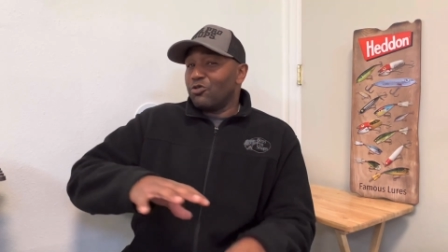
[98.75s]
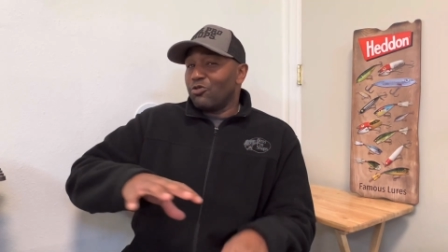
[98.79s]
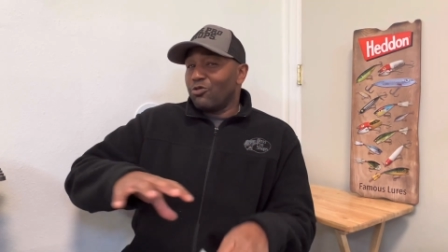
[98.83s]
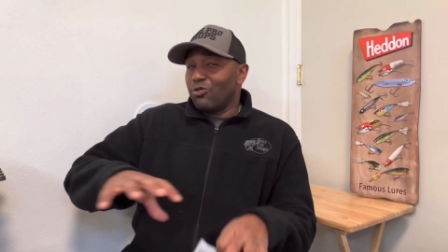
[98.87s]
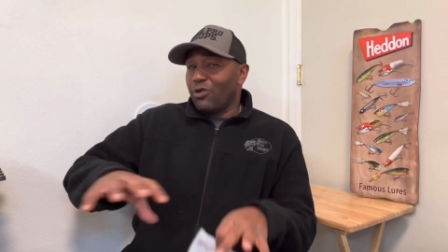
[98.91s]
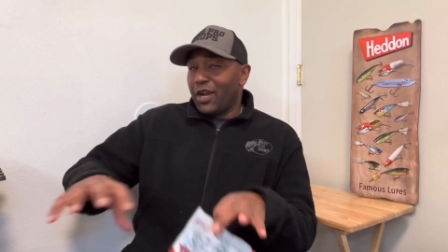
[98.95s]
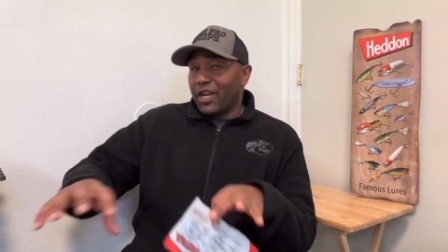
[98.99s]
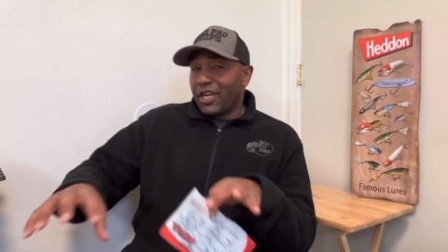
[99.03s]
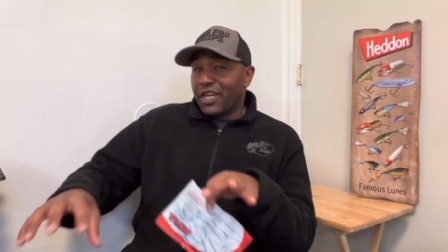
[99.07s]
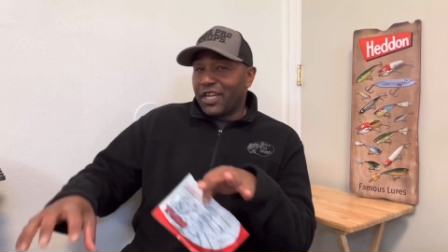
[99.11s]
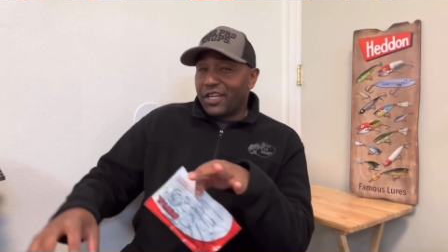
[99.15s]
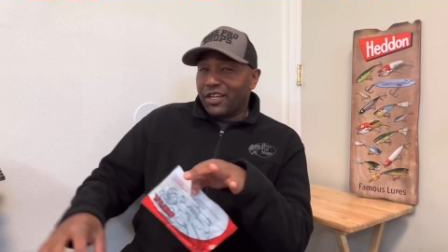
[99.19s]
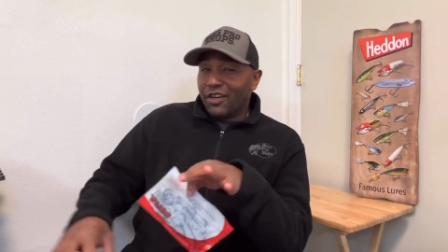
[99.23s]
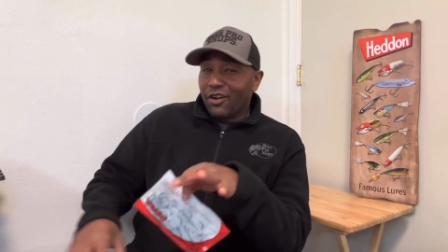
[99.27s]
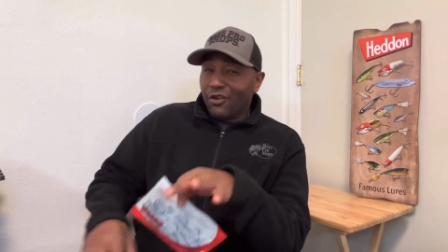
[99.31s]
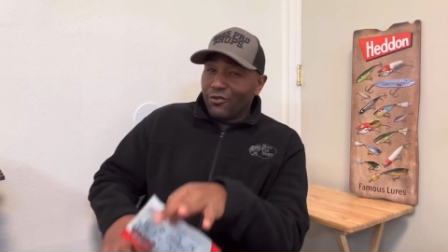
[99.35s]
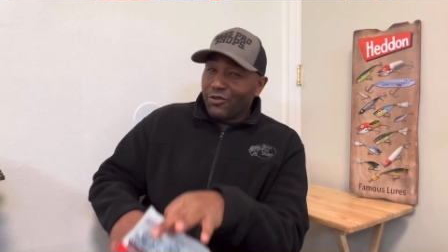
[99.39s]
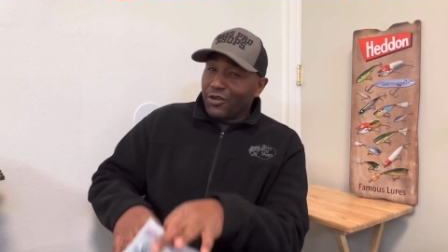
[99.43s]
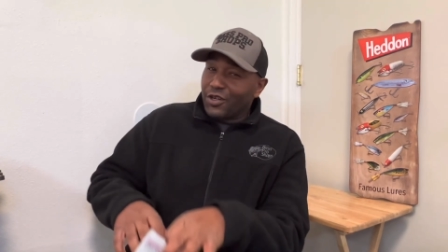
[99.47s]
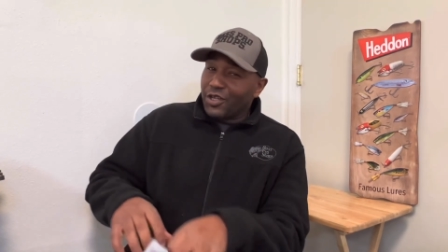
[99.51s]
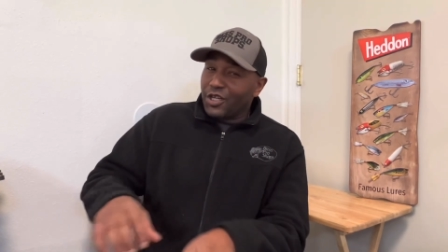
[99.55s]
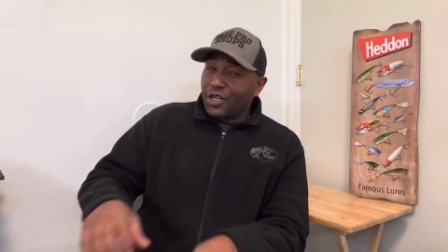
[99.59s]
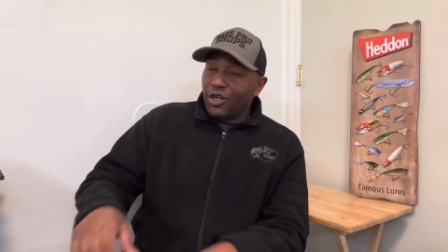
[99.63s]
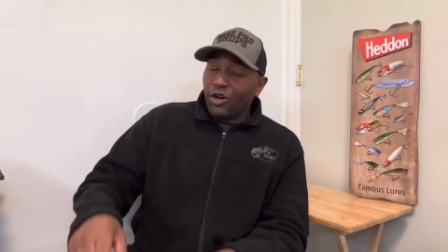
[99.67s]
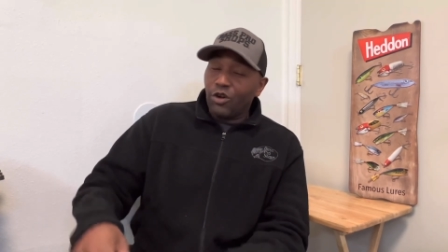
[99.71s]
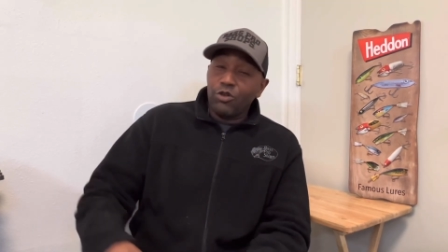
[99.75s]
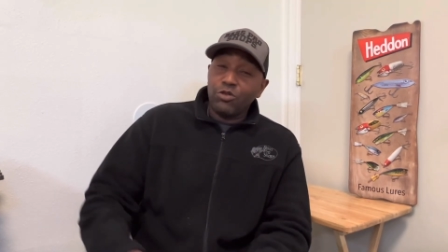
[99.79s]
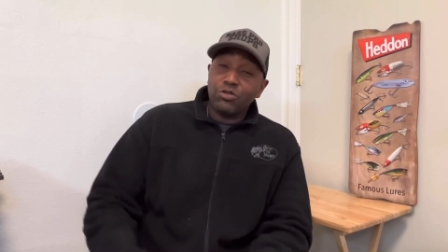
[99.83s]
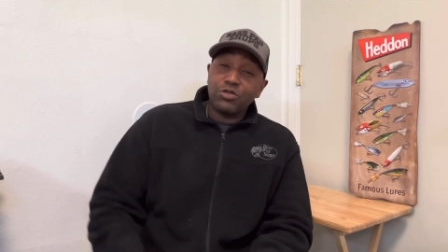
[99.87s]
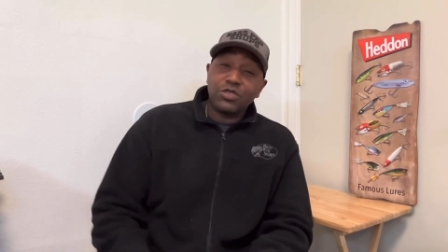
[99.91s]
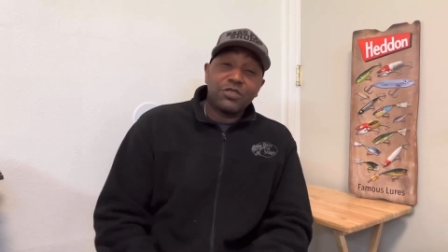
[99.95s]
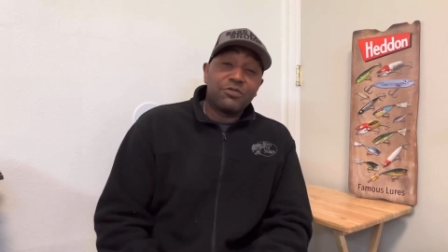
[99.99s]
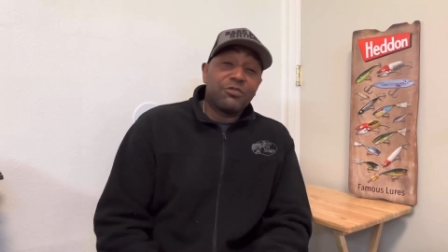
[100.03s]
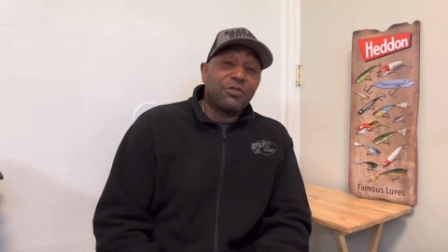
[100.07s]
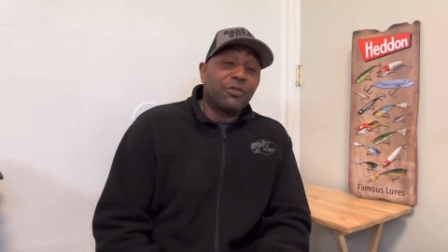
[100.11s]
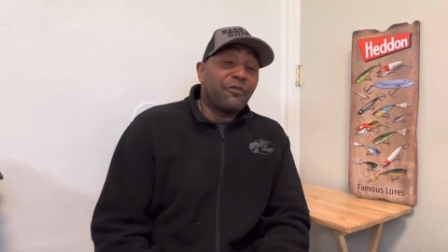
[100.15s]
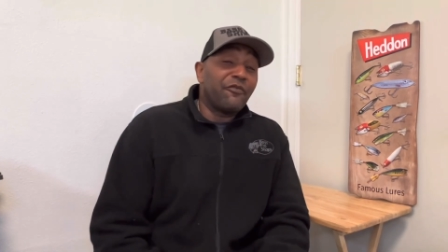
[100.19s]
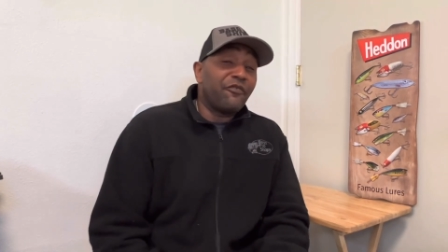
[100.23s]
raking over the coals
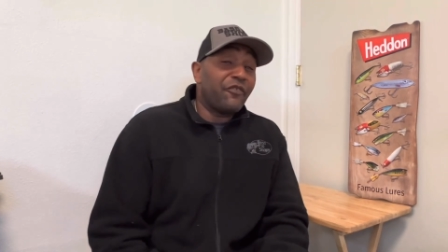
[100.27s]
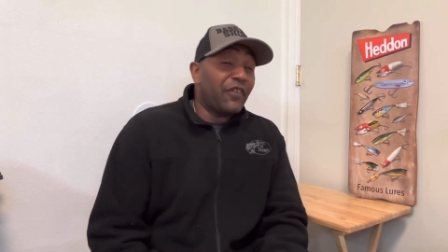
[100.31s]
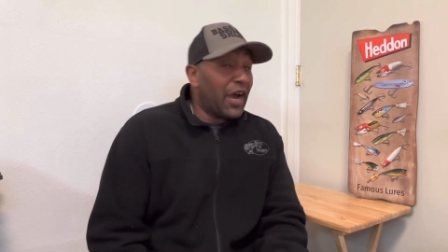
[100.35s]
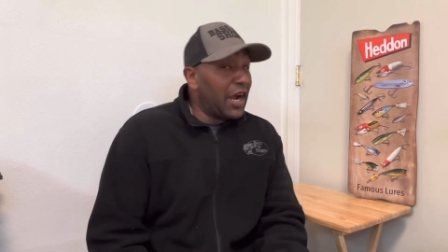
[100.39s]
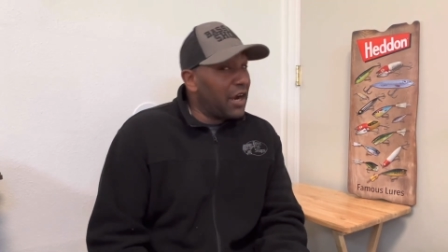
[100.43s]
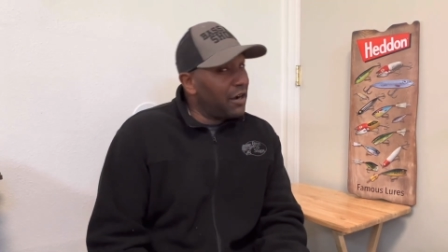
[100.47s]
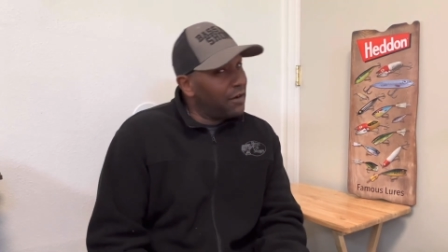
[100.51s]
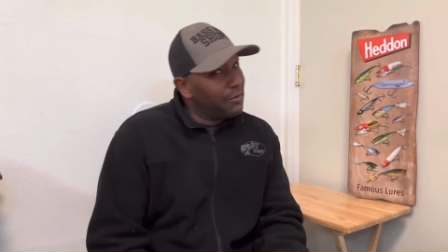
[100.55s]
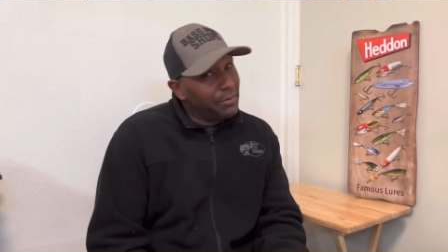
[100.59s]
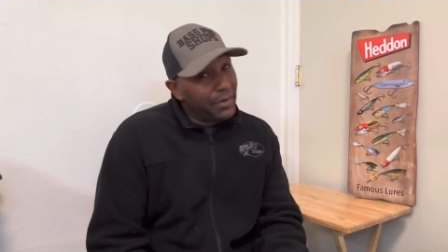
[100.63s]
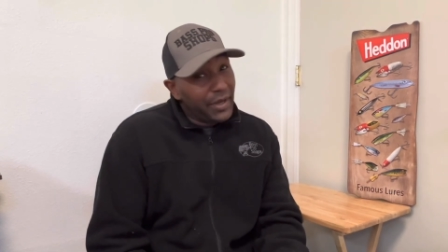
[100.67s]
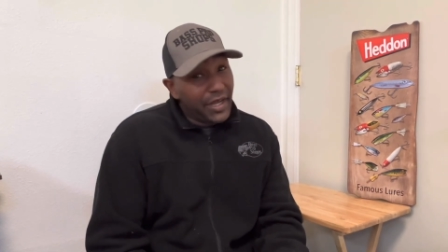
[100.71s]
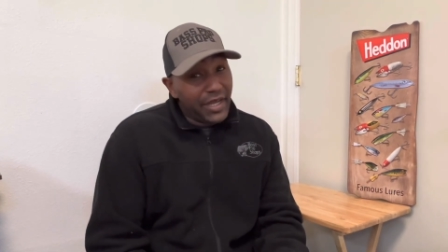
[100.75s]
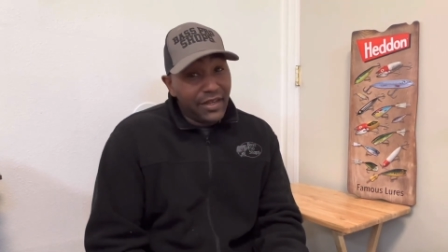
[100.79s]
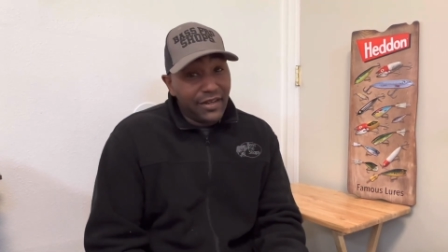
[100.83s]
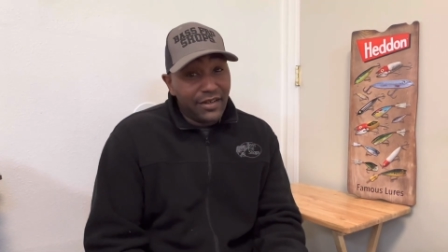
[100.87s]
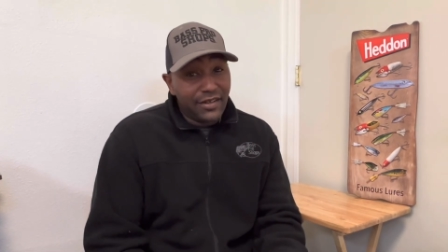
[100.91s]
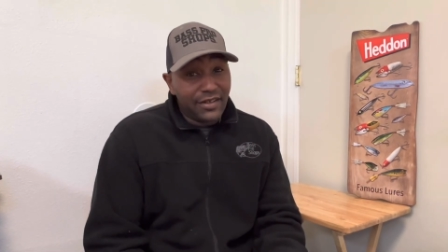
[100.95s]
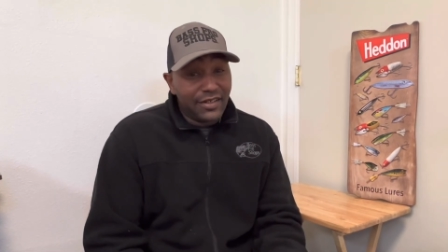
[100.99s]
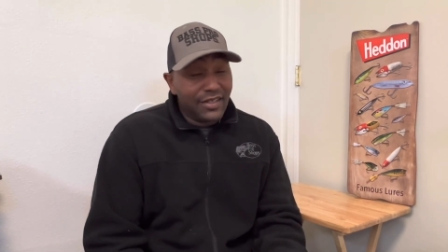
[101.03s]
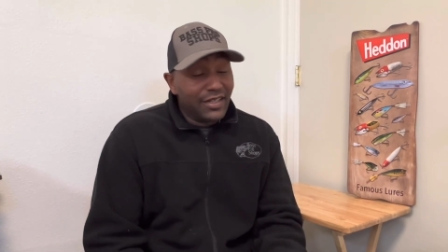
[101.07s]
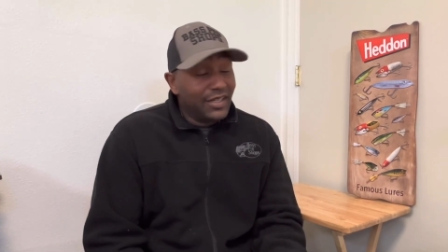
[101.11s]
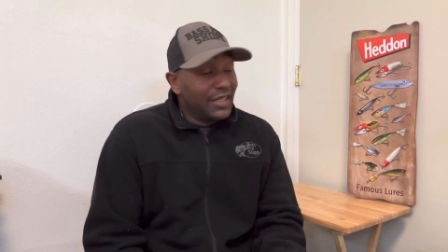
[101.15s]
of a fire bait,